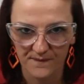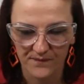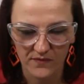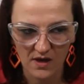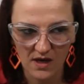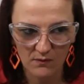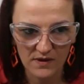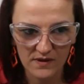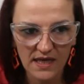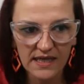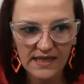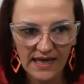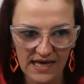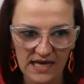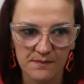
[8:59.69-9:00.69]
and when they
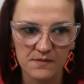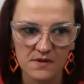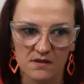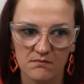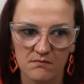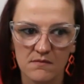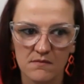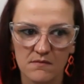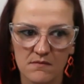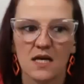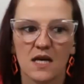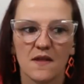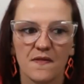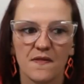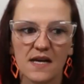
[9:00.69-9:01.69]
came to me their